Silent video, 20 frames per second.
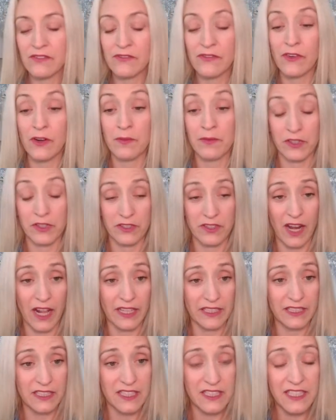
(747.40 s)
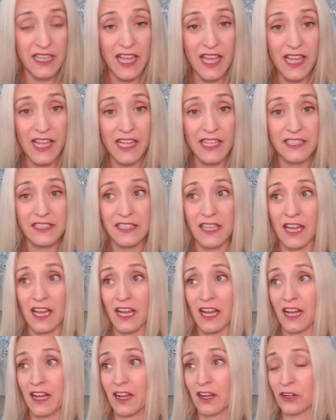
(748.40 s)
from the United States,
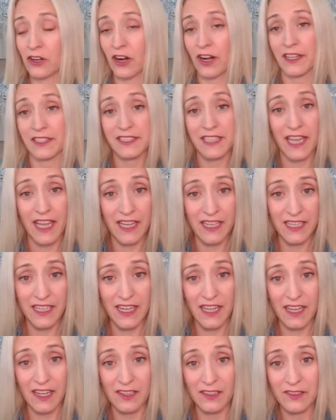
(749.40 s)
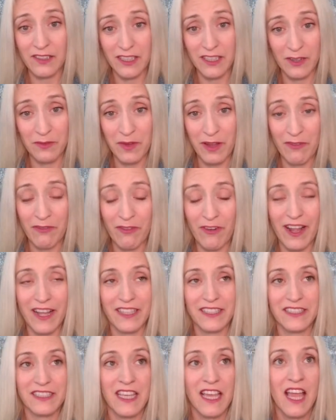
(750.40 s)
across Canada, my
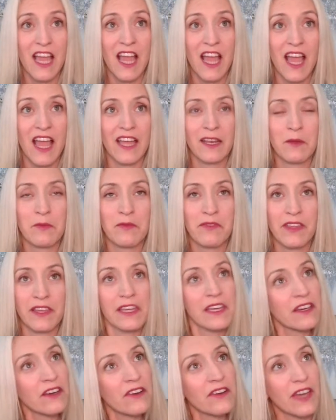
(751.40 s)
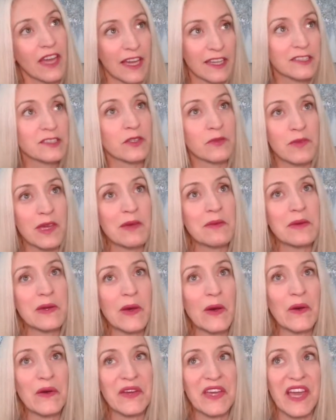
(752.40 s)
friends. And I'm thinking, okay, so maybe
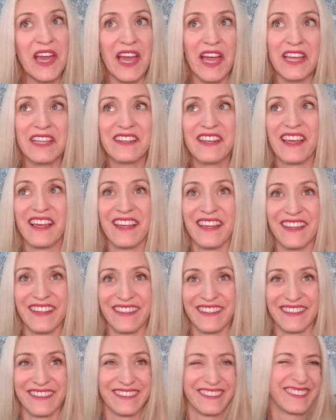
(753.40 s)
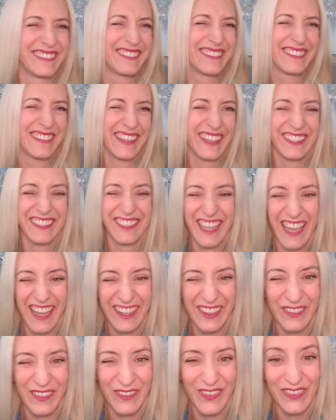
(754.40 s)
I'll get like
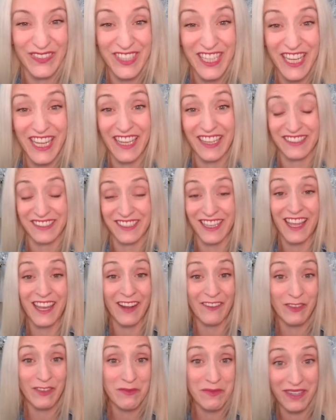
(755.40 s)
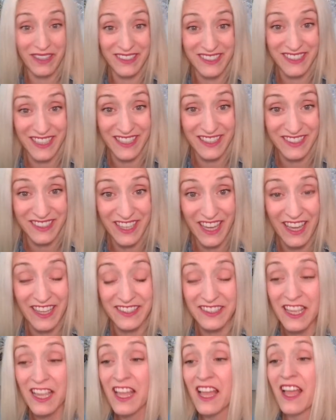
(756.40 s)
10 or 15, because not everybody says
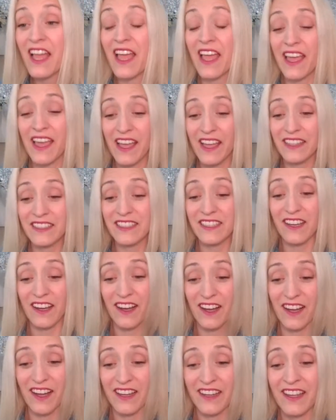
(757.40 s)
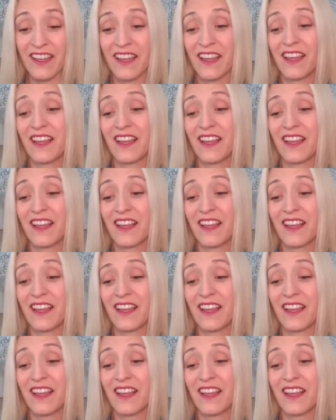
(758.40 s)
yes. Hand to God,